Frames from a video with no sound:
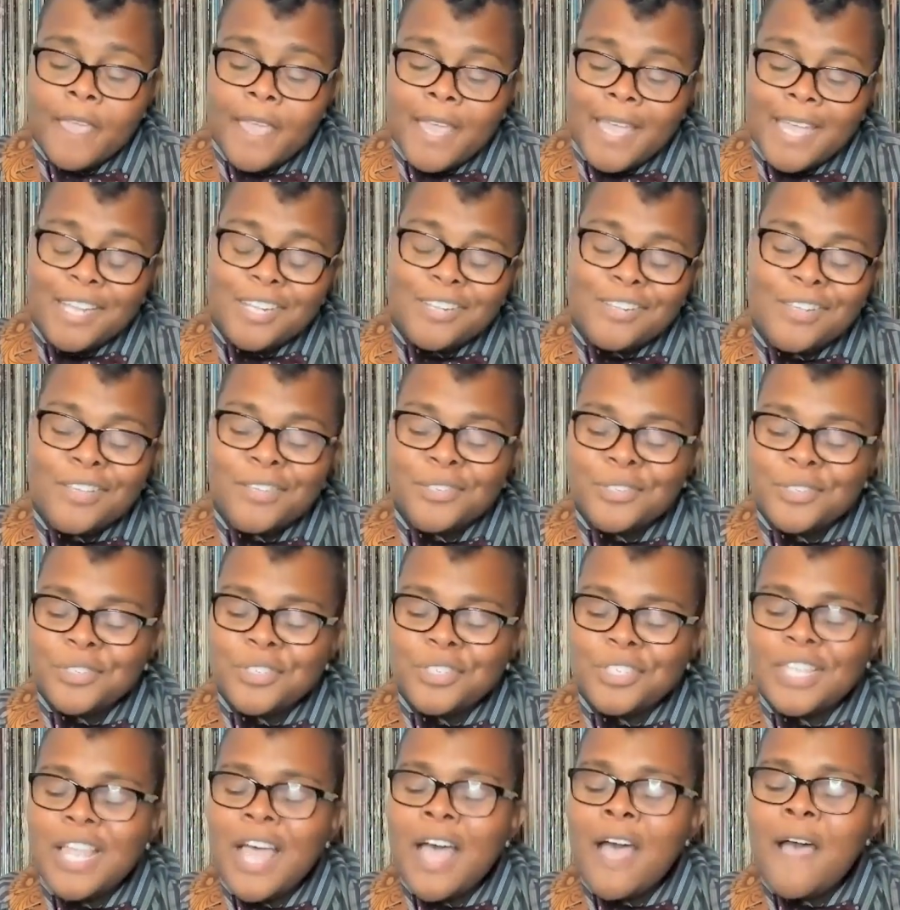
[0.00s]
it doesn't
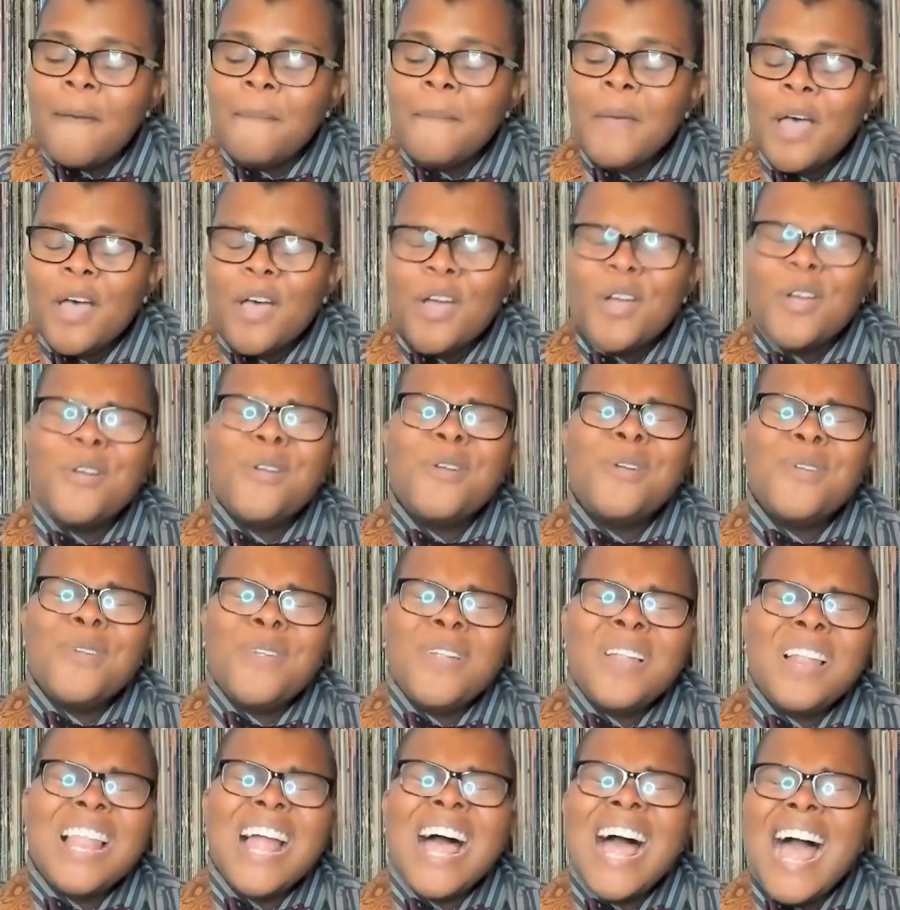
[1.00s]
stop
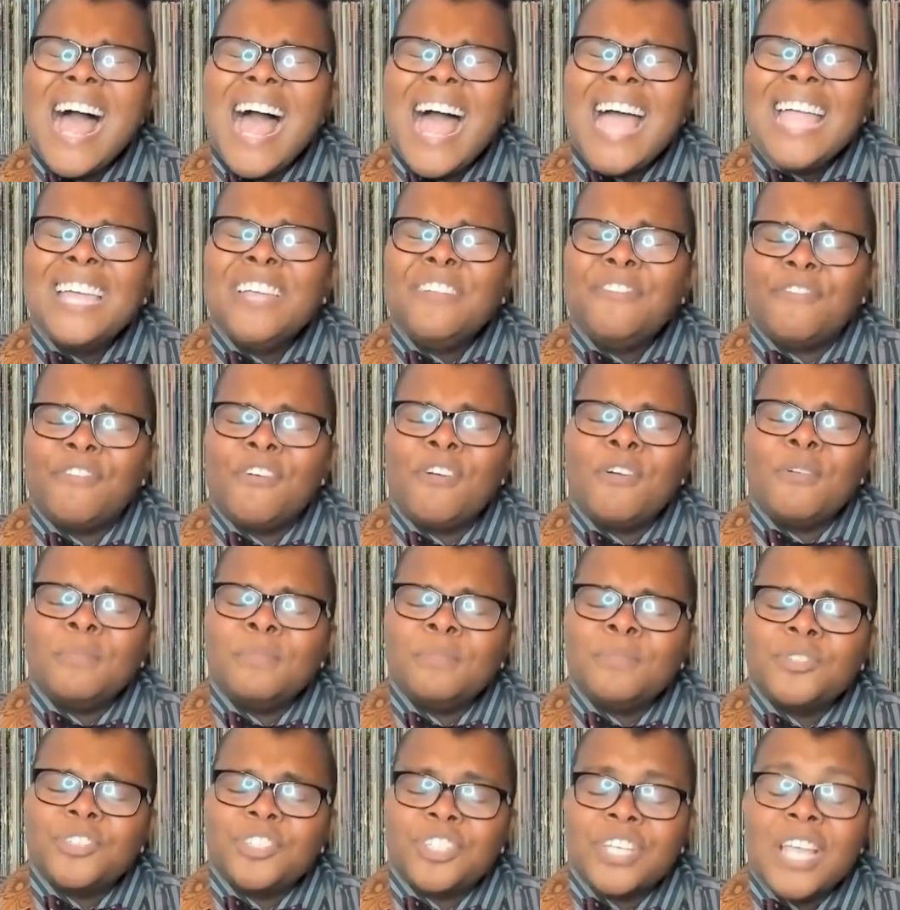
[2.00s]
her light
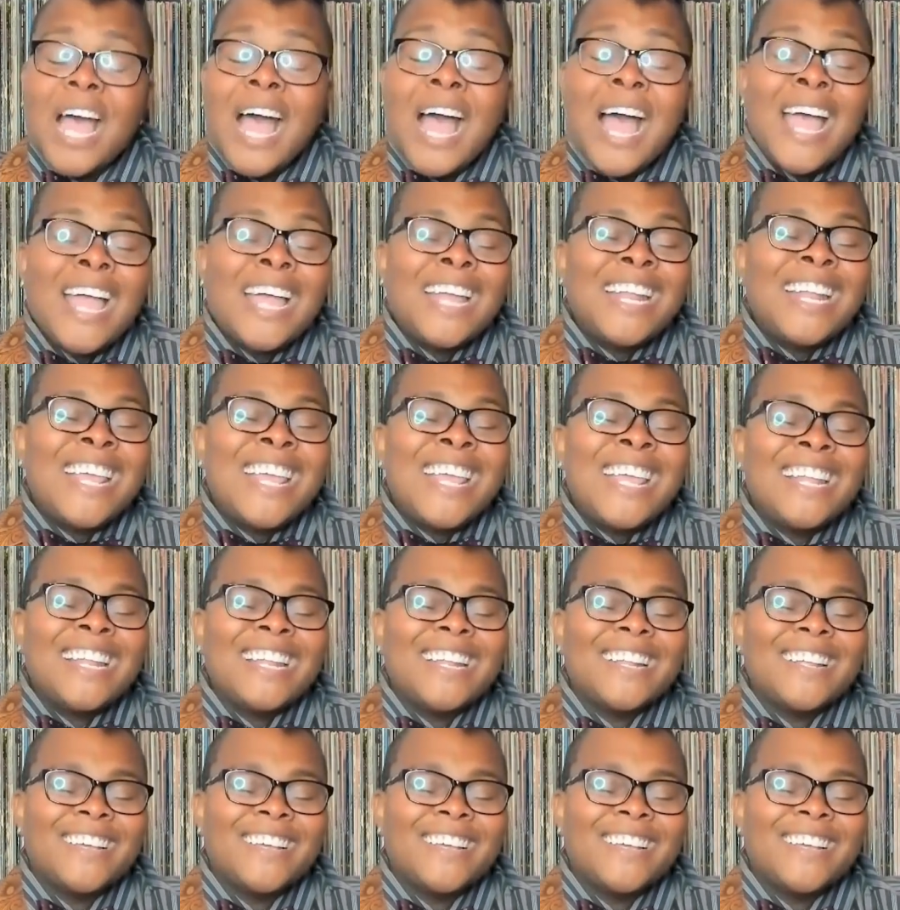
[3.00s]
from shining.